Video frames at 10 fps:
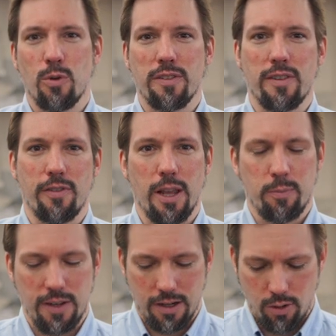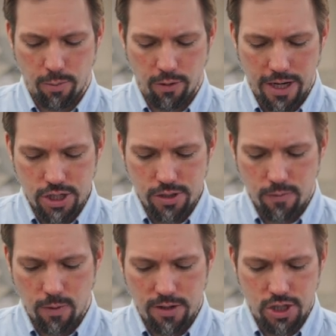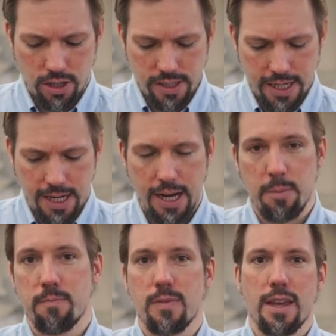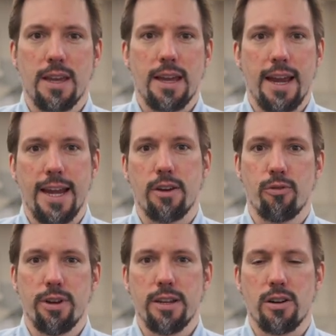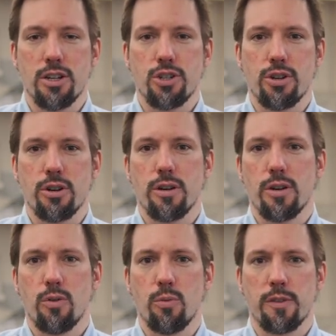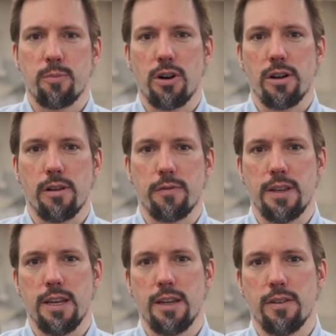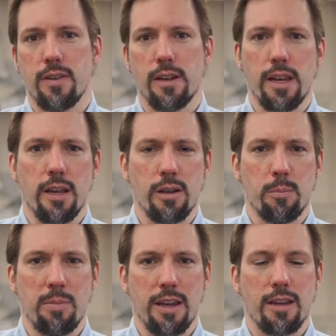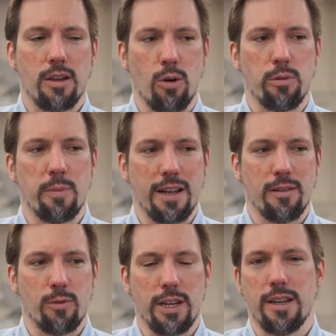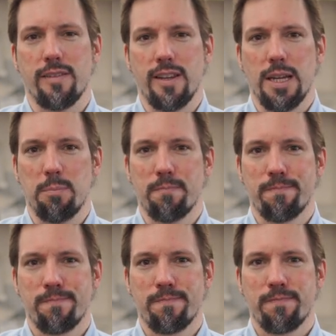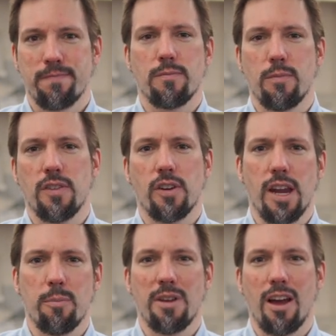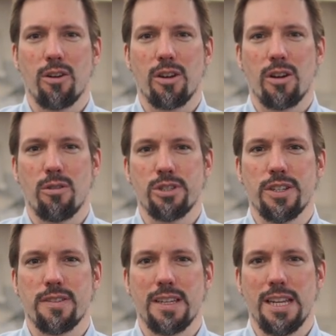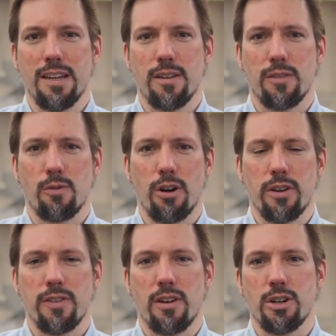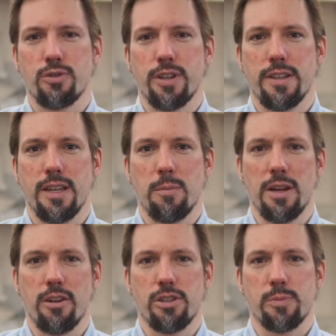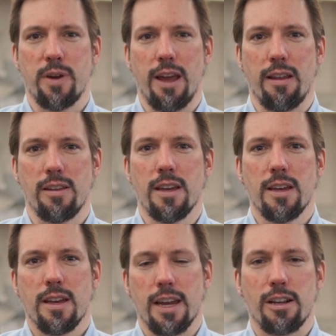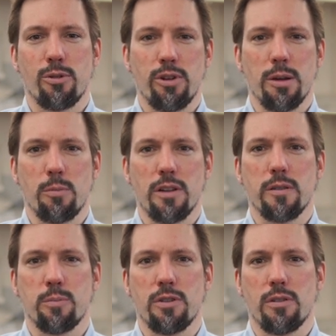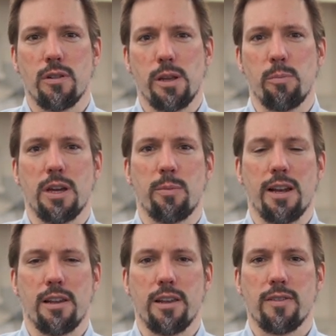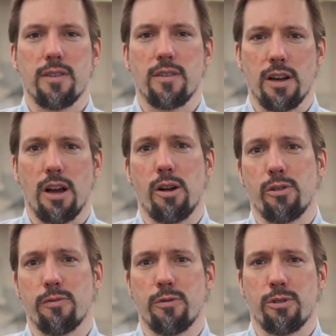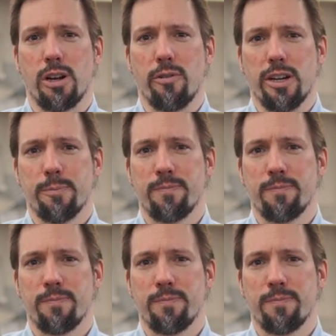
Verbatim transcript: was developed in cooperation with Chung-Tae Kim, a Korean archer who was part of the Sydney Olympic gold medal winning team. Mr. Kim now coaches the strongest archery team here in Japan, including multiple Olympic medalist Takaharu Furukawa.